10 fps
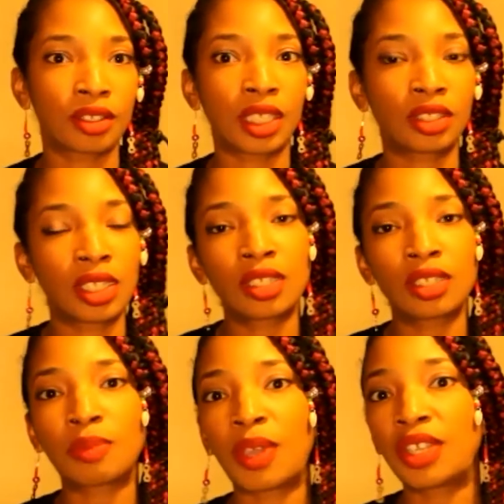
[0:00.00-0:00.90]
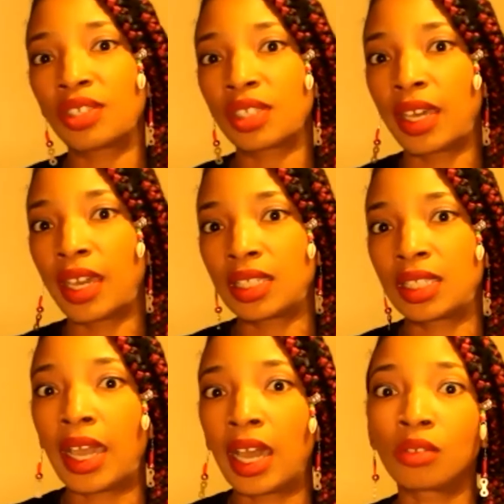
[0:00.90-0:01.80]
that they just specialize in
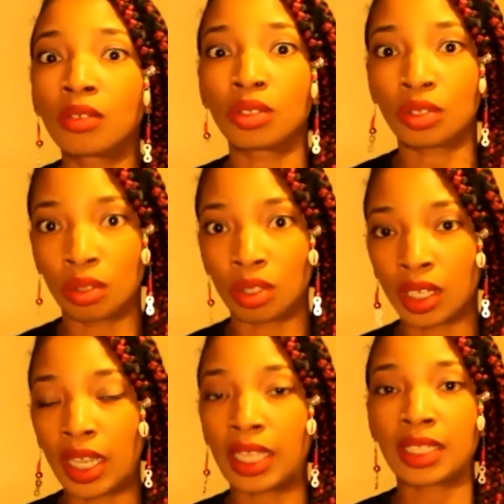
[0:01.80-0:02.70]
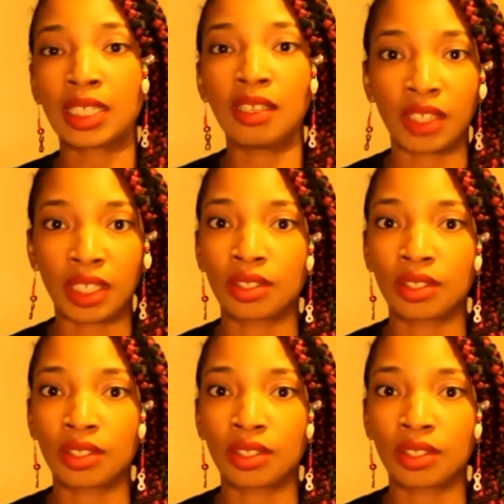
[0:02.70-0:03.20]
outdoor activities.